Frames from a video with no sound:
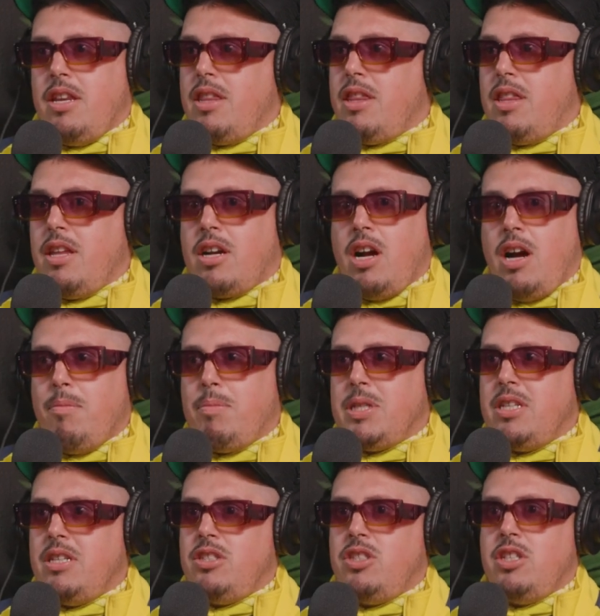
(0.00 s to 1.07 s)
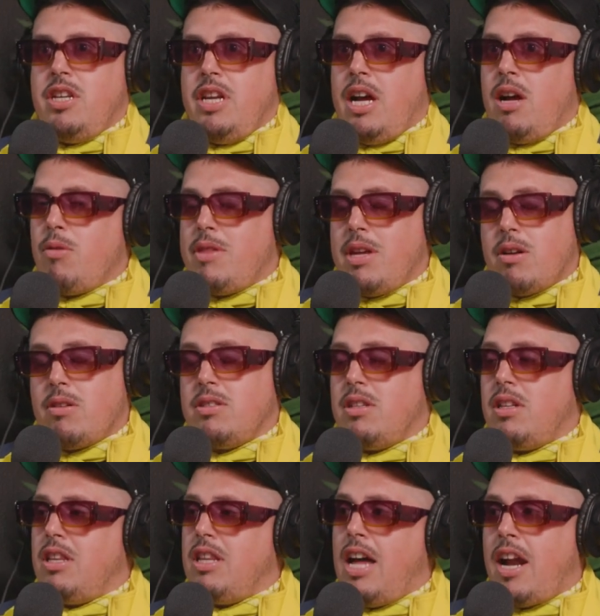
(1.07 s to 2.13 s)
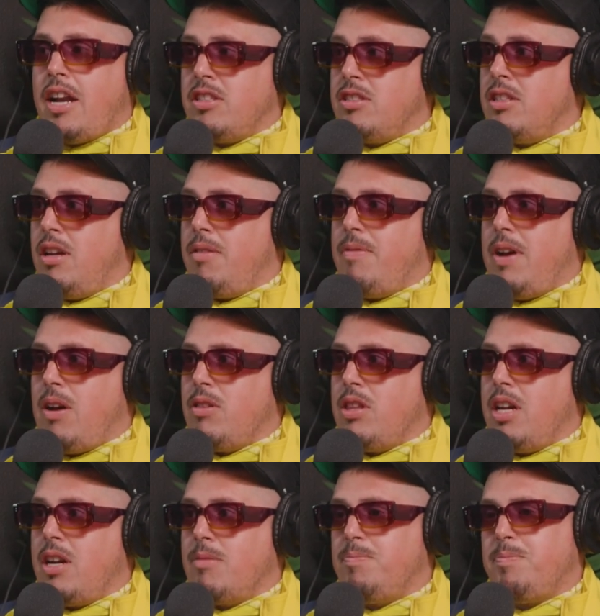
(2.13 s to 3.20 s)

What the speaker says: The competition now, there is a lot of stuff out there.